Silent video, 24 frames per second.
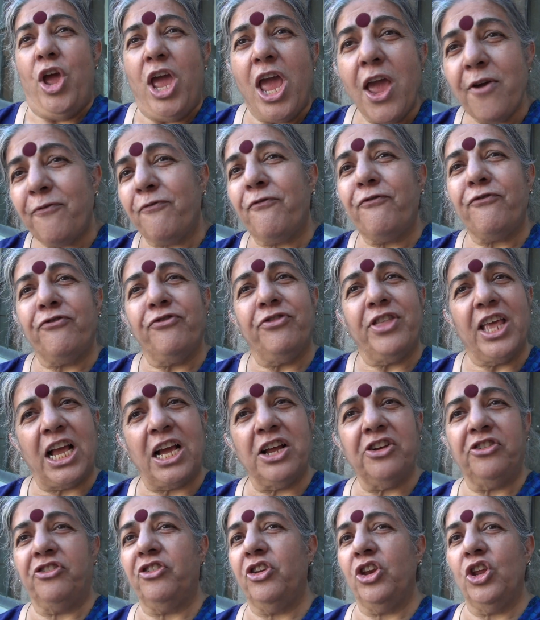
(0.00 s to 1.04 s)
if they
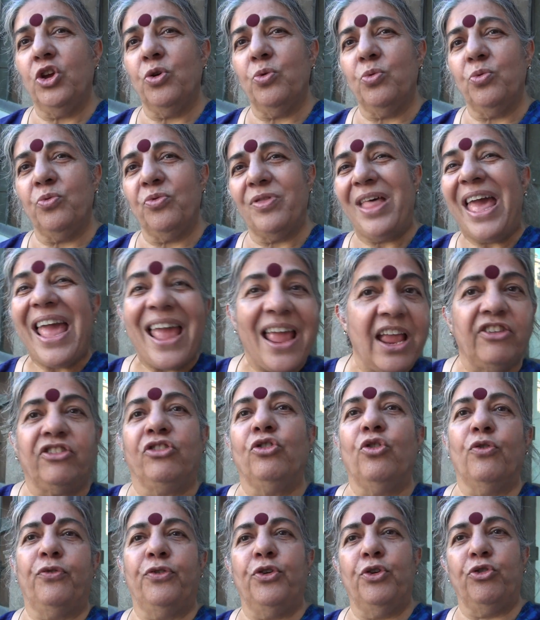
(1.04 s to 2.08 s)
continue, there is
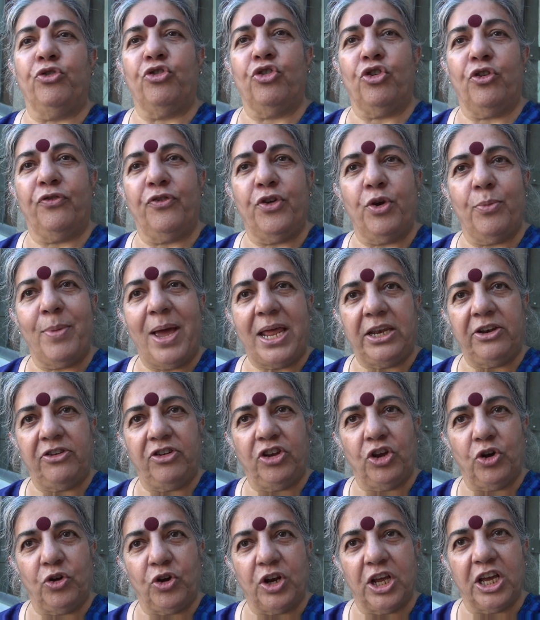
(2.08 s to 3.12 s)
no future of
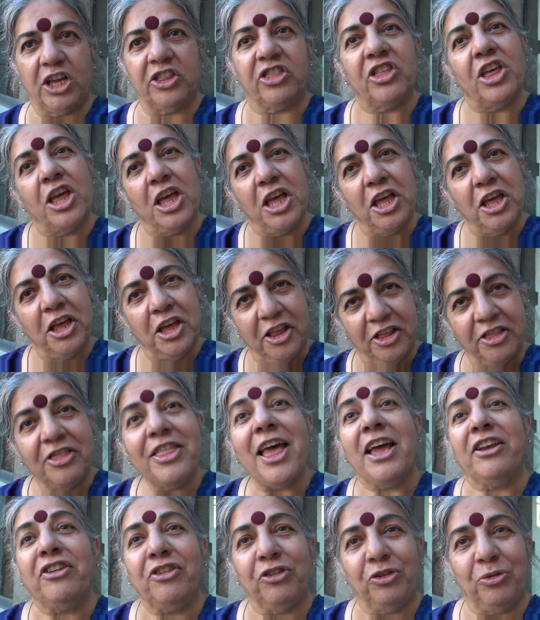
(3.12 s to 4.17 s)
humanity on Earth.
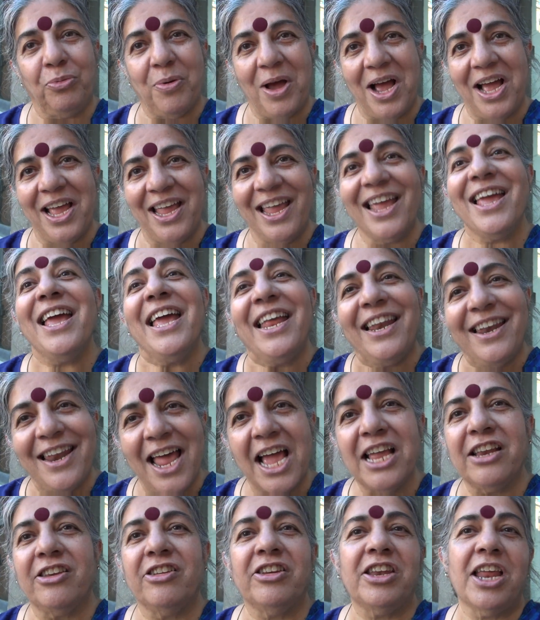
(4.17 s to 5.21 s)
That is why
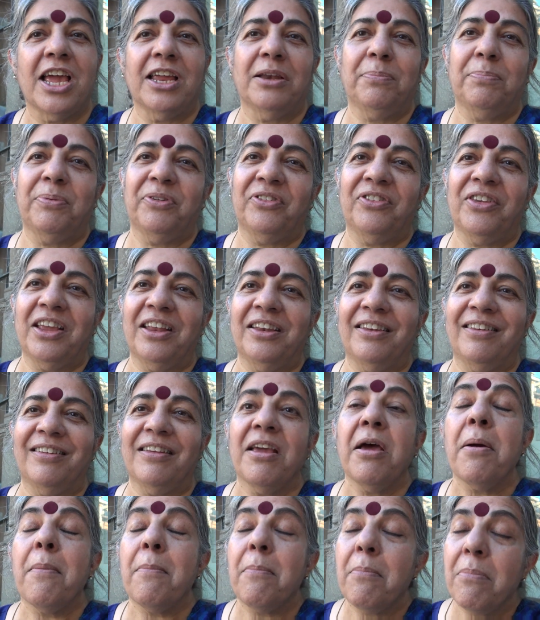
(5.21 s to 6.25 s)

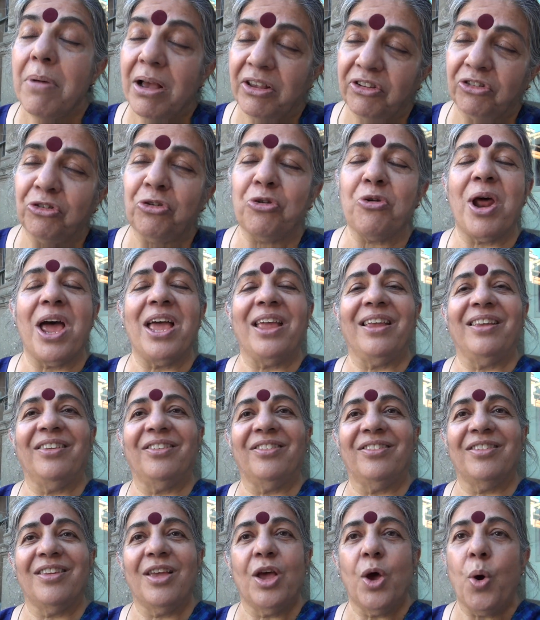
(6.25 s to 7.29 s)
99% must
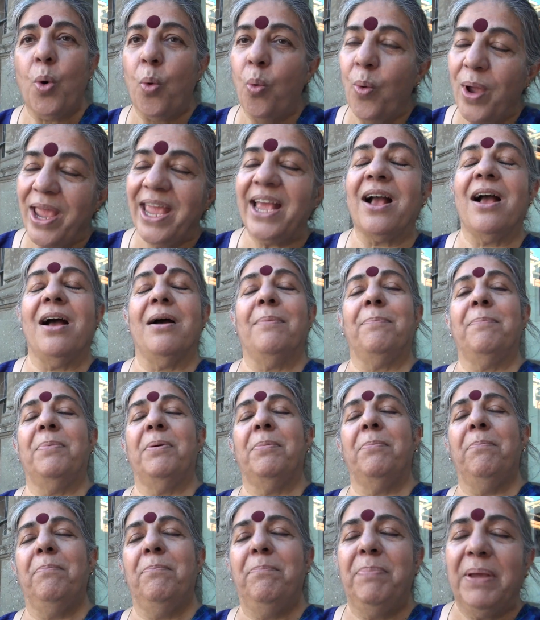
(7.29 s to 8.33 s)
rise, wake
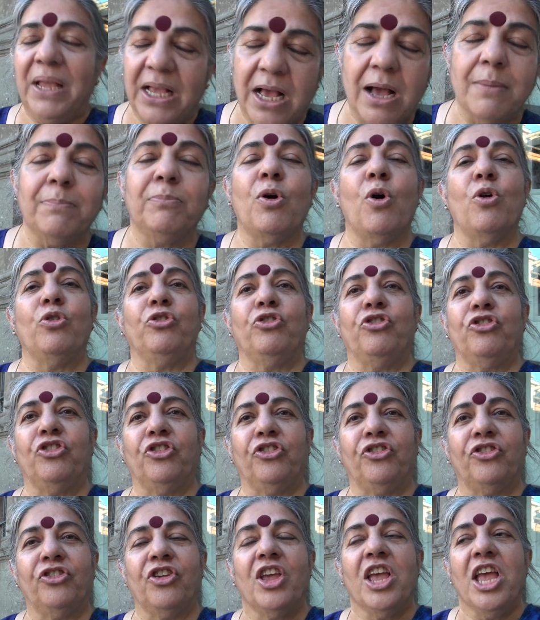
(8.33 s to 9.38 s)
up, become
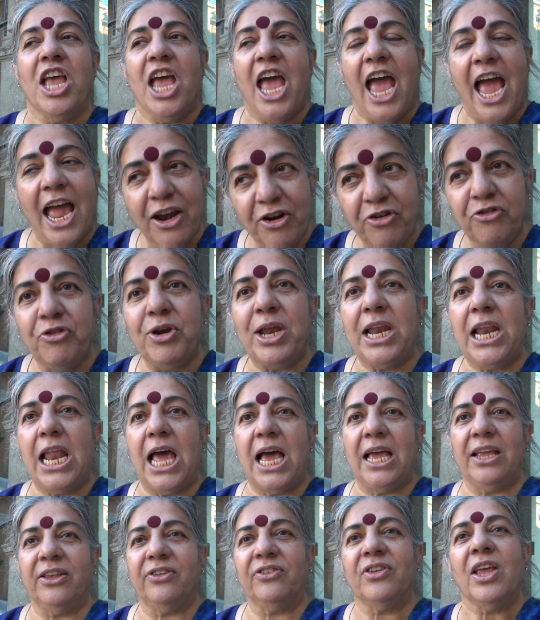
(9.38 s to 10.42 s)
conscious, and
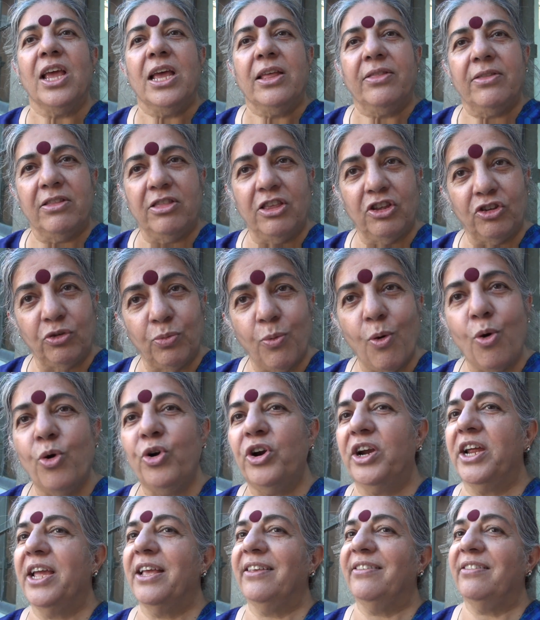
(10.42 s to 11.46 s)
realize that this
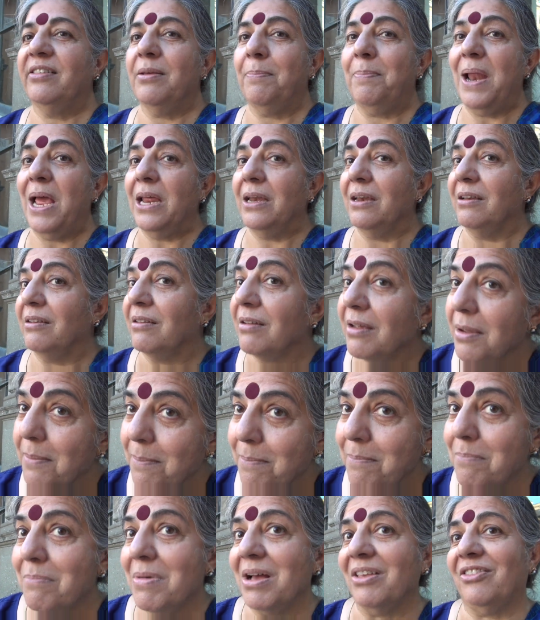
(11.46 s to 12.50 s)
war against the planet
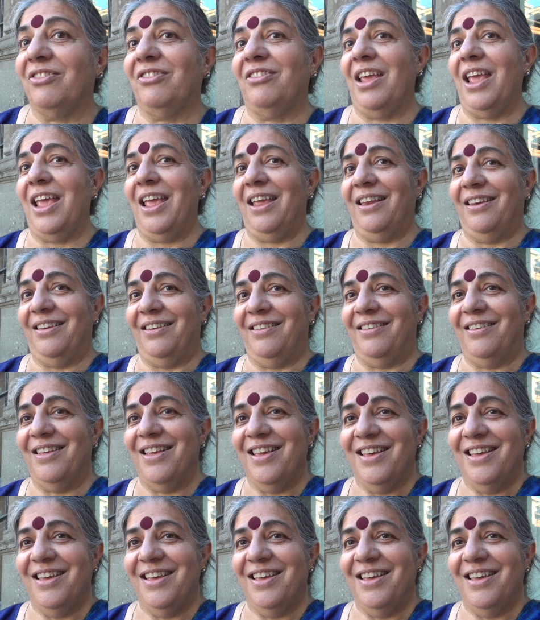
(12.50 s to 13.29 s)
must end.